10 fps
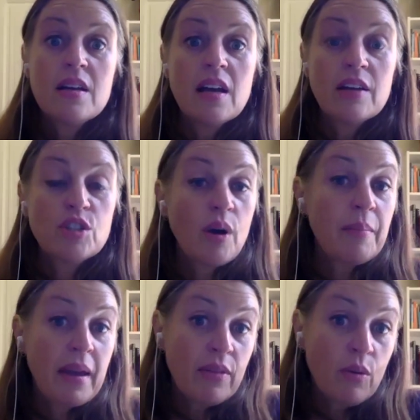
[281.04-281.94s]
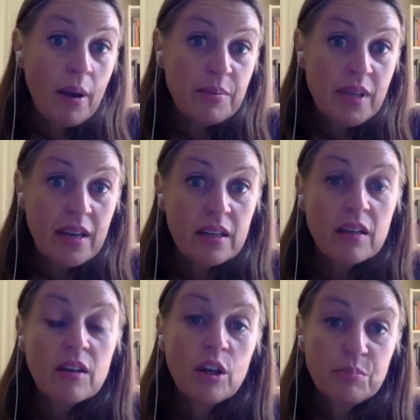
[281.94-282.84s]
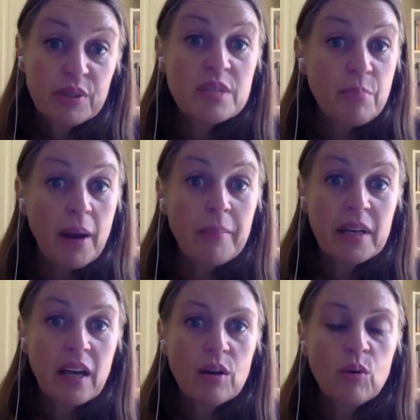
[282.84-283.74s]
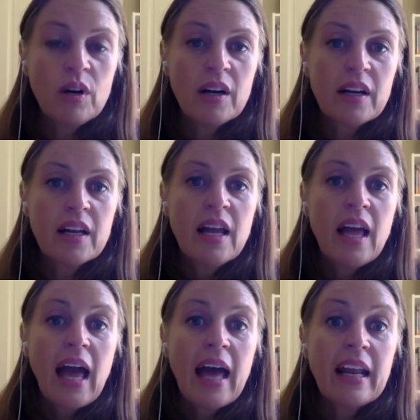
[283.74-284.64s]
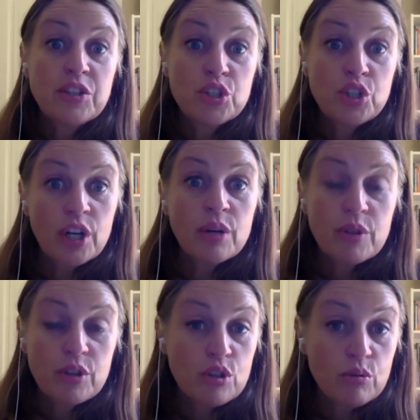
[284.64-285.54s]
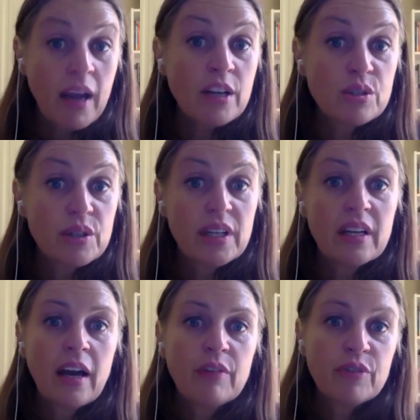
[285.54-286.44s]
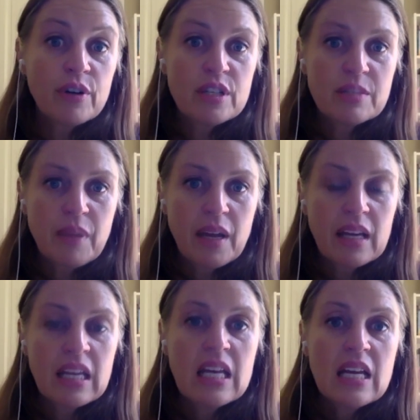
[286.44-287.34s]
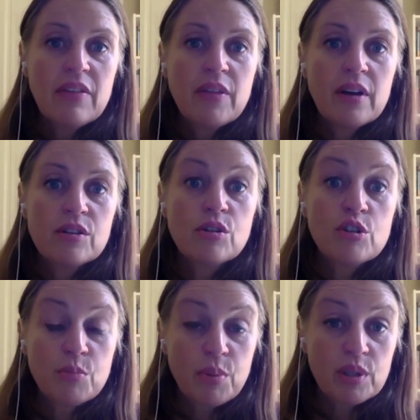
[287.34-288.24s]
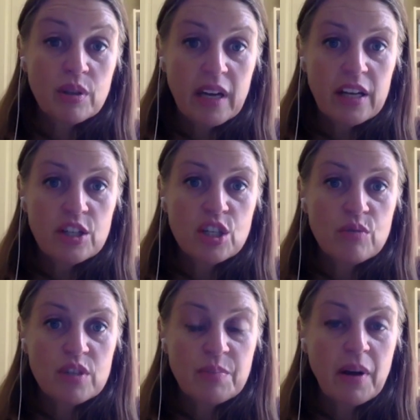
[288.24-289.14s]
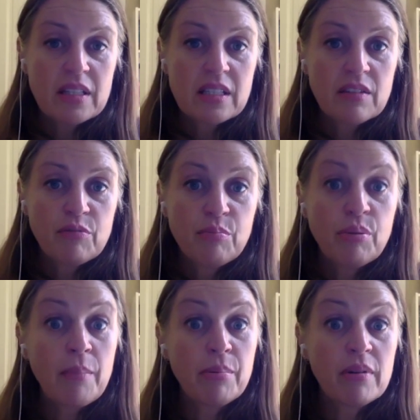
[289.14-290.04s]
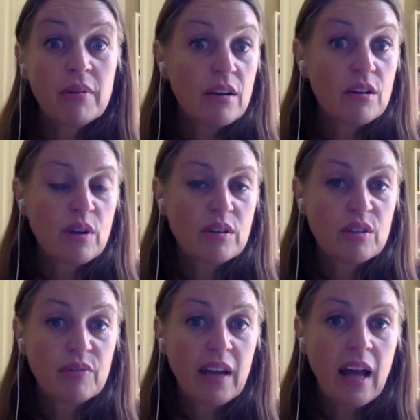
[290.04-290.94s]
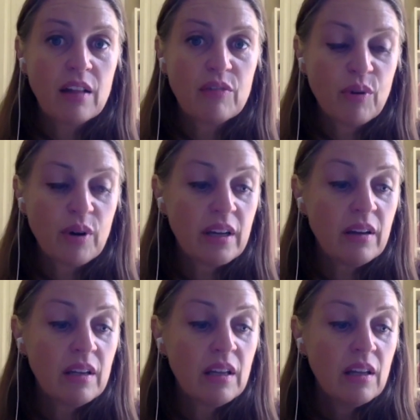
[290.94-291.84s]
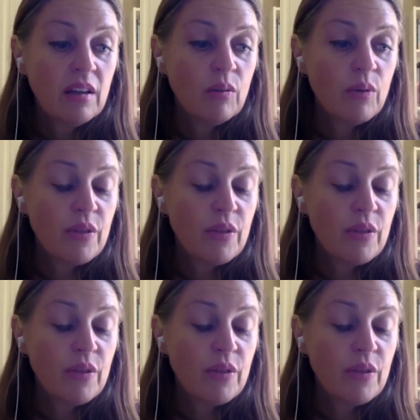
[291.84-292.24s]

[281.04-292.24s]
And so I made the website called pleaseprepme.org, and I started with the directory. I first made the searchable location responsive PrEP provider directory for California with